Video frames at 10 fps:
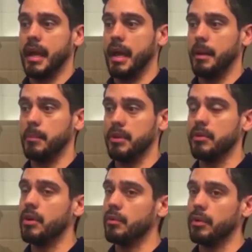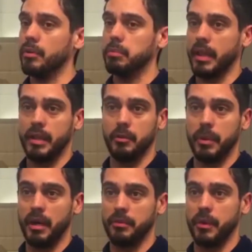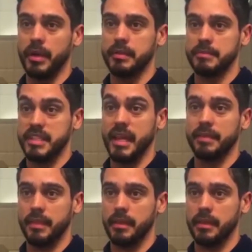but no real plan or pathway to get